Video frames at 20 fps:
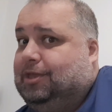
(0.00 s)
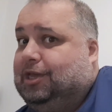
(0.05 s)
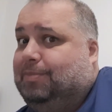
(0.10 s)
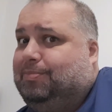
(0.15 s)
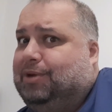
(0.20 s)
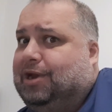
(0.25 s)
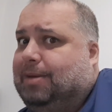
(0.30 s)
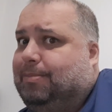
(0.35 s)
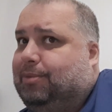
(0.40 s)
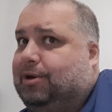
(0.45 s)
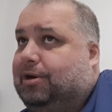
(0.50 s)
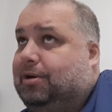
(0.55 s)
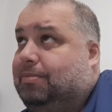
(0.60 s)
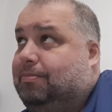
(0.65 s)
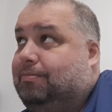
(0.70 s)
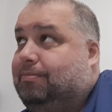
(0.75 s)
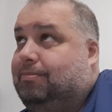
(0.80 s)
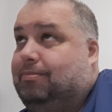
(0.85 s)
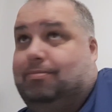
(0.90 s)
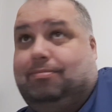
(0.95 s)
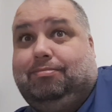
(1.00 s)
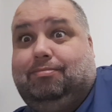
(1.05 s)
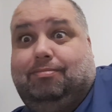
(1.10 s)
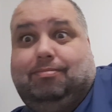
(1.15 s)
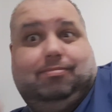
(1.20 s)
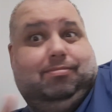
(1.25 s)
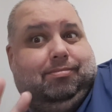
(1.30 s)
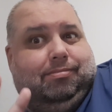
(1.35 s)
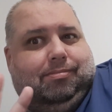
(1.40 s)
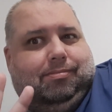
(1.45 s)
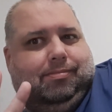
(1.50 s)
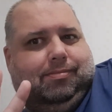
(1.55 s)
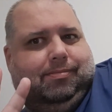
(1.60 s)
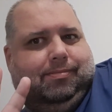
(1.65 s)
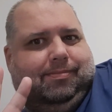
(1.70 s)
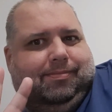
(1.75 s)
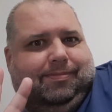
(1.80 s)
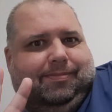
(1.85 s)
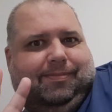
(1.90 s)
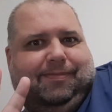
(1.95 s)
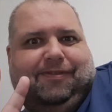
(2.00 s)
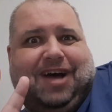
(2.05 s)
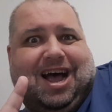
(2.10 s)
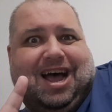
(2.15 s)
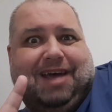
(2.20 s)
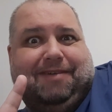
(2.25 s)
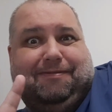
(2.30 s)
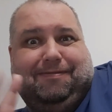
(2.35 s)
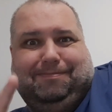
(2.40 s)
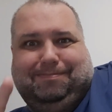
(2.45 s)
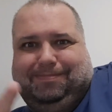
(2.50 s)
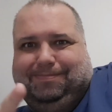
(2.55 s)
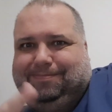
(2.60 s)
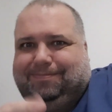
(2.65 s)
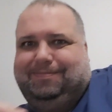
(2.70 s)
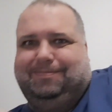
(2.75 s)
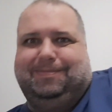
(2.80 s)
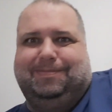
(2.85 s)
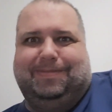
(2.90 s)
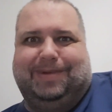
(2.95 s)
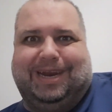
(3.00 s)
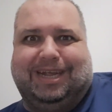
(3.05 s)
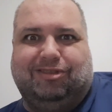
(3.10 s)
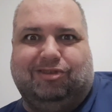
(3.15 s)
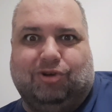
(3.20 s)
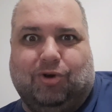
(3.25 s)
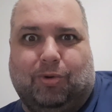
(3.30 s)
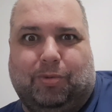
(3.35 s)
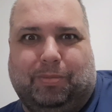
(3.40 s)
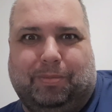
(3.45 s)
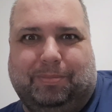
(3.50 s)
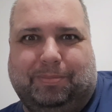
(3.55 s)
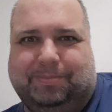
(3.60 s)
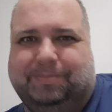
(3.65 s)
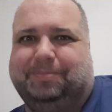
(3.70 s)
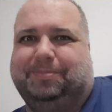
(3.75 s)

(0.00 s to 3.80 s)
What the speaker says: Tip number 5. Let's go.